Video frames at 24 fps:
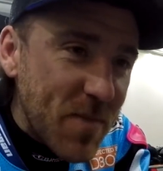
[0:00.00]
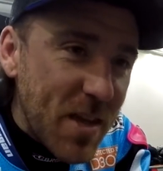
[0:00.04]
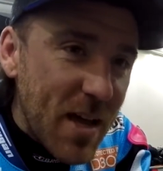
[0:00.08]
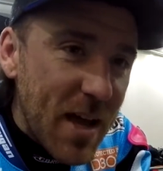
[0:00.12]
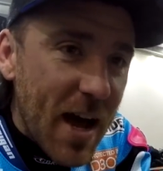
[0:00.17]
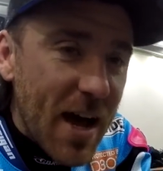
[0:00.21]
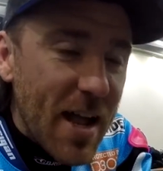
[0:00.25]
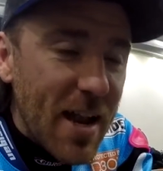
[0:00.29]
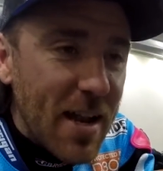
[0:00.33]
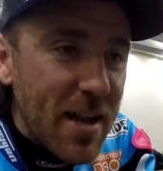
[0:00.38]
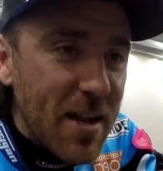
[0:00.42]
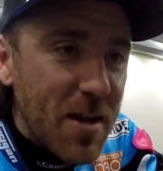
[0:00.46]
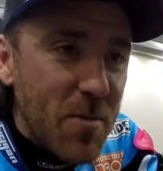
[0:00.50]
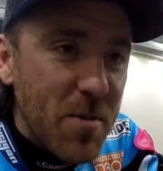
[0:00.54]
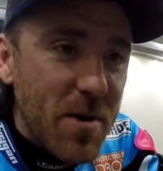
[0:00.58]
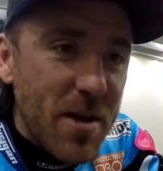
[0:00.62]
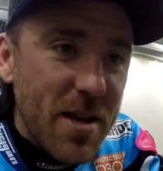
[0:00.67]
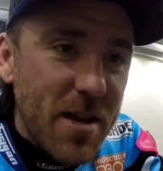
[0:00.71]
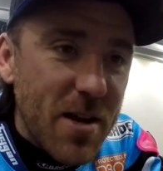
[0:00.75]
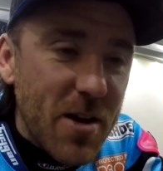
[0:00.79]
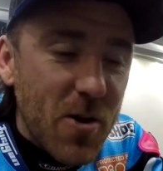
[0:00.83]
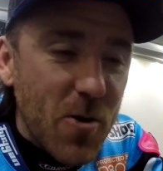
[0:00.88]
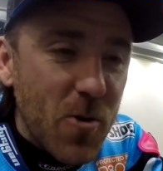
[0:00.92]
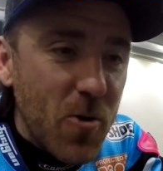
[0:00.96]
Had a little bit
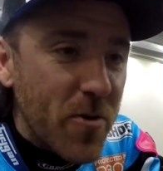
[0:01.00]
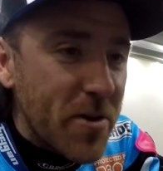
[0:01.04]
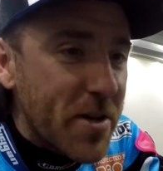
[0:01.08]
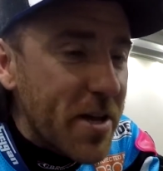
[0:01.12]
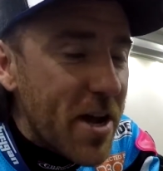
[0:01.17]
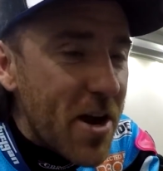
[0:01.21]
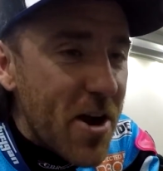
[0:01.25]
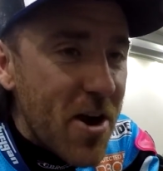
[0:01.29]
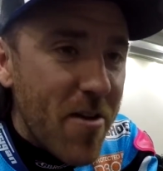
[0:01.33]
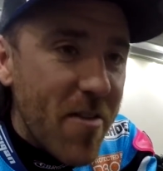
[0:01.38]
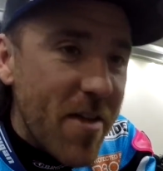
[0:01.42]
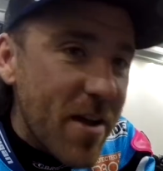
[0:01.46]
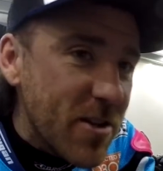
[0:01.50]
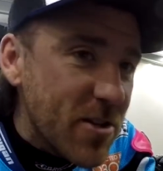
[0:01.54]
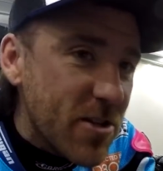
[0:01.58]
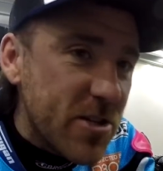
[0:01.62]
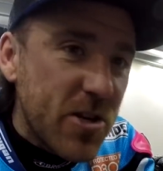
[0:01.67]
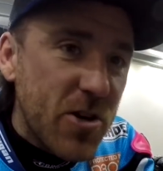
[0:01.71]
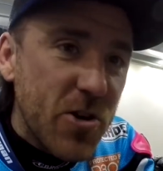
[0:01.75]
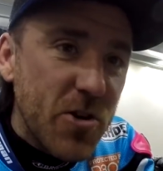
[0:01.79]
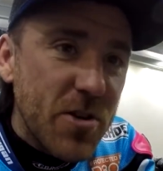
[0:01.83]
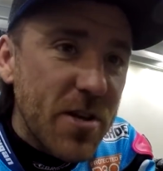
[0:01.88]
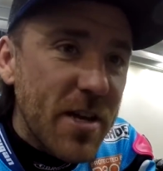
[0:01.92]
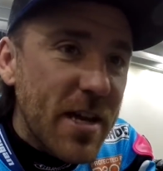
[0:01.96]
of cold tear, and then just
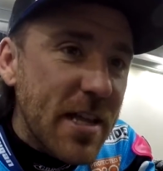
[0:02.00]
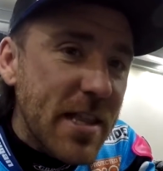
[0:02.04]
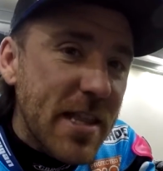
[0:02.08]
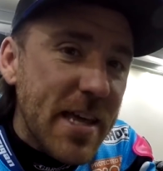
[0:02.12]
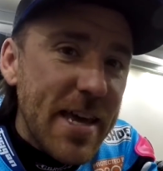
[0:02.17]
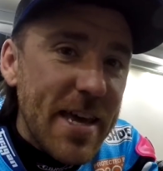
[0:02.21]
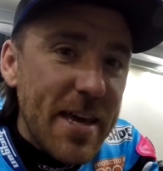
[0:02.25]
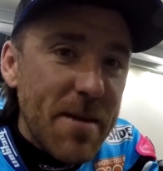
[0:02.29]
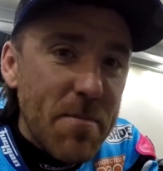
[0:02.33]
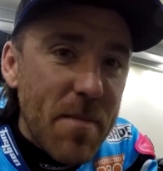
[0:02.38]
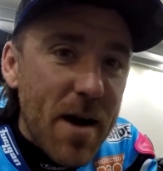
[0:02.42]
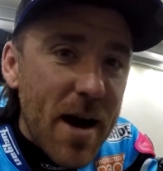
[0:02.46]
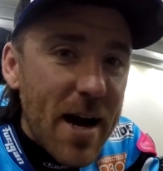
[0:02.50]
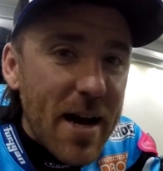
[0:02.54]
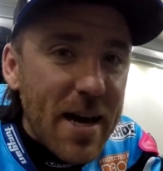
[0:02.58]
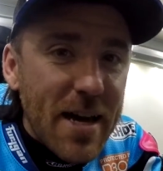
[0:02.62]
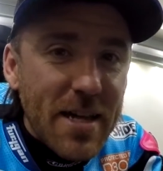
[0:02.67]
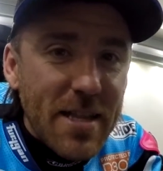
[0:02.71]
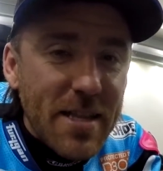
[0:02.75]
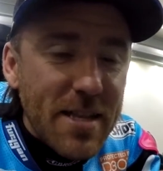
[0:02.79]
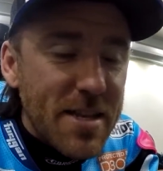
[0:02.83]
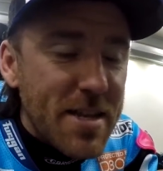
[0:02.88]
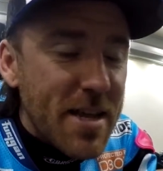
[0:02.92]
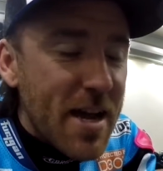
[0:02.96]
couldn't get the heat back
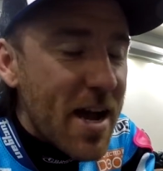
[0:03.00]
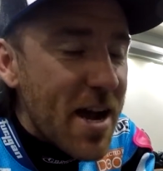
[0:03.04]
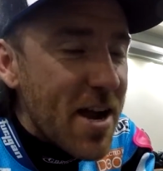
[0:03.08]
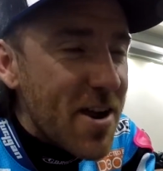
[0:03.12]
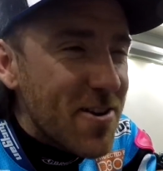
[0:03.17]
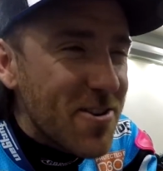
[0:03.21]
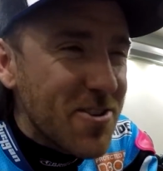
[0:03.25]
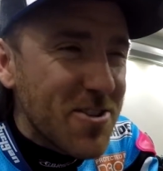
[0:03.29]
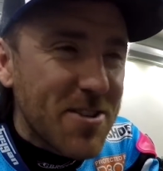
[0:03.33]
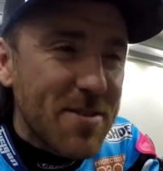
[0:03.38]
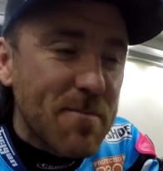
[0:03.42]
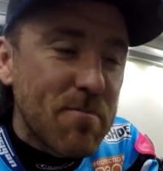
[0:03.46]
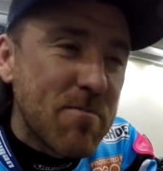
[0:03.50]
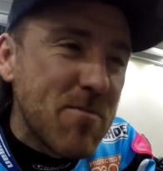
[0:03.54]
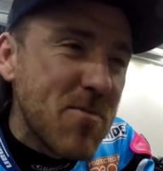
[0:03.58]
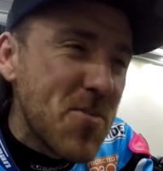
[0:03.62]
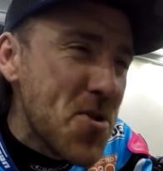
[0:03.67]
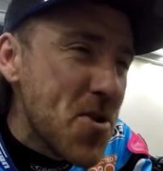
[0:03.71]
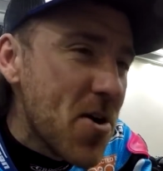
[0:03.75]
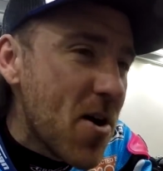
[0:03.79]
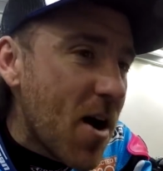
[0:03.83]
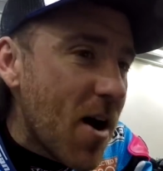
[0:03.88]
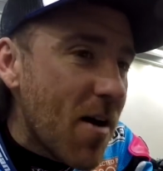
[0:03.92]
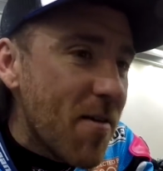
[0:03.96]
in the tire. Just
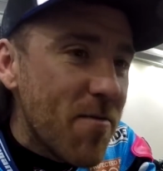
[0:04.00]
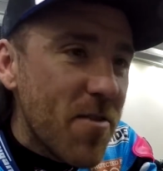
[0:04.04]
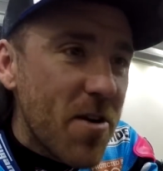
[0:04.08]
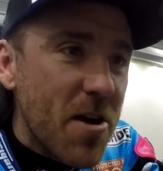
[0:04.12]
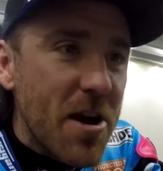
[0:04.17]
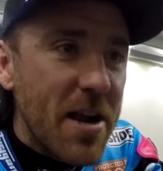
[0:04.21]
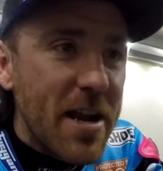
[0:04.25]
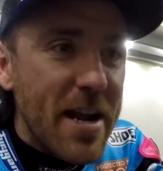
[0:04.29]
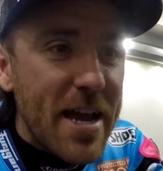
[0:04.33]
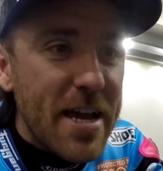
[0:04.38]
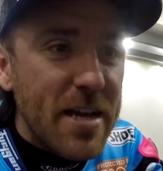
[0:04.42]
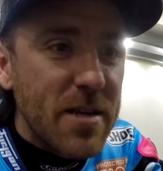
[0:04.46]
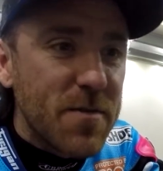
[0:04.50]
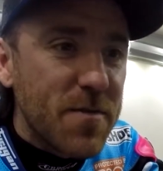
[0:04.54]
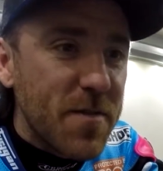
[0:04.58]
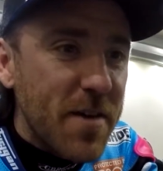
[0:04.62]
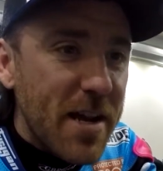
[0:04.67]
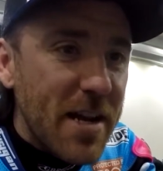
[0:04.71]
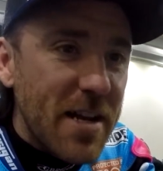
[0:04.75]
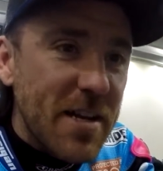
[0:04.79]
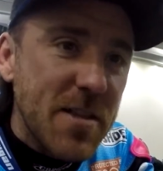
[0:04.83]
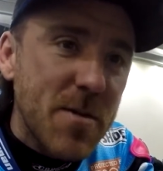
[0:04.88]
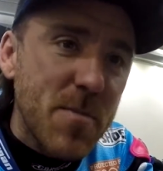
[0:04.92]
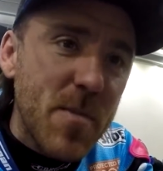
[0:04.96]
not a very nice
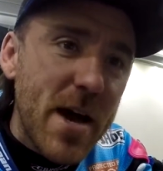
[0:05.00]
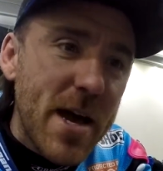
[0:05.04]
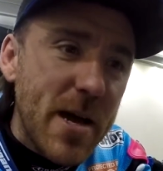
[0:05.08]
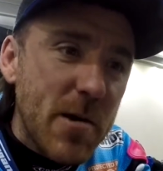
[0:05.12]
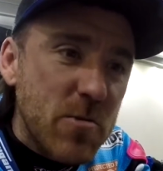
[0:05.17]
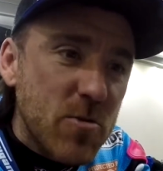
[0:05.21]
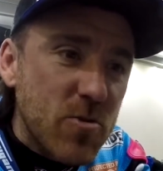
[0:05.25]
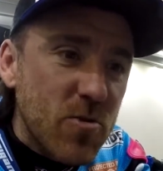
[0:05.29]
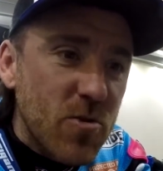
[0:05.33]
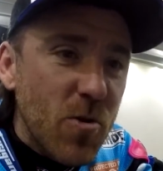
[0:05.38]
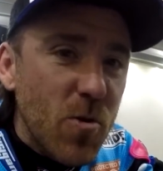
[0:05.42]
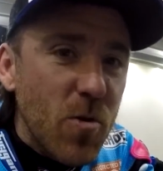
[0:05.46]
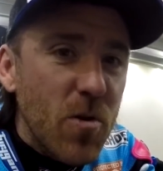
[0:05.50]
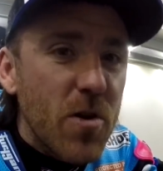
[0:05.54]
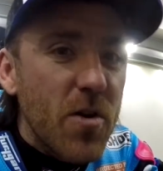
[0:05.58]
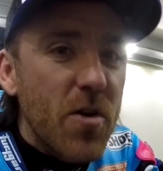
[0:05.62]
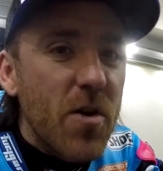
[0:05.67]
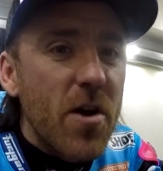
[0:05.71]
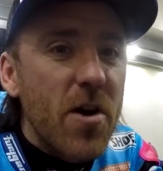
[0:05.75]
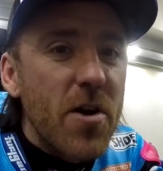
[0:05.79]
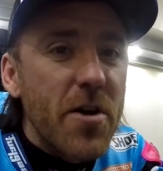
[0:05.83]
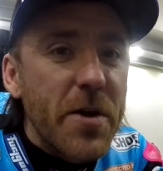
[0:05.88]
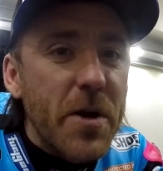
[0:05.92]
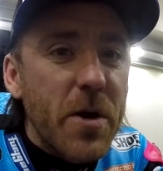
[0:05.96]
feeling. The bike was rolling
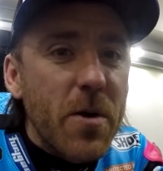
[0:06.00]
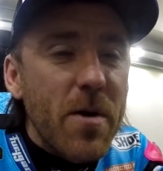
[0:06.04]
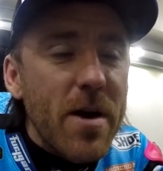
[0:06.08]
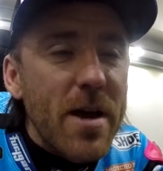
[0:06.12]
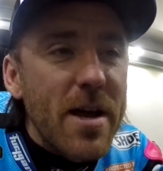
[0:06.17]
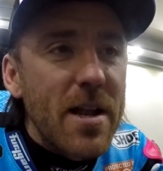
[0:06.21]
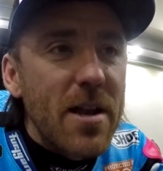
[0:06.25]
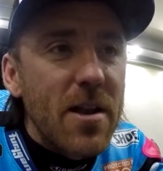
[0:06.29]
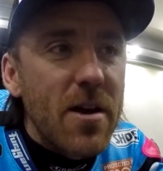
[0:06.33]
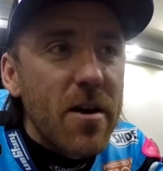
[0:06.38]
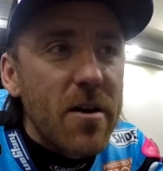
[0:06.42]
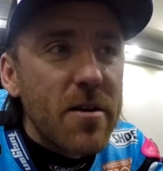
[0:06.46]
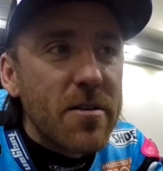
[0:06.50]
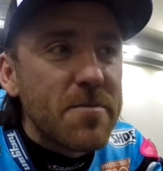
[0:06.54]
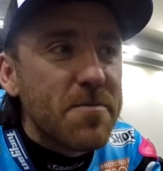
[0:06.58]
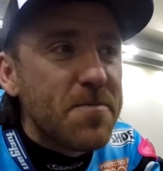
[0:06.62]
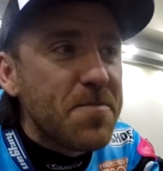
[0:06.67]
around quite a lot.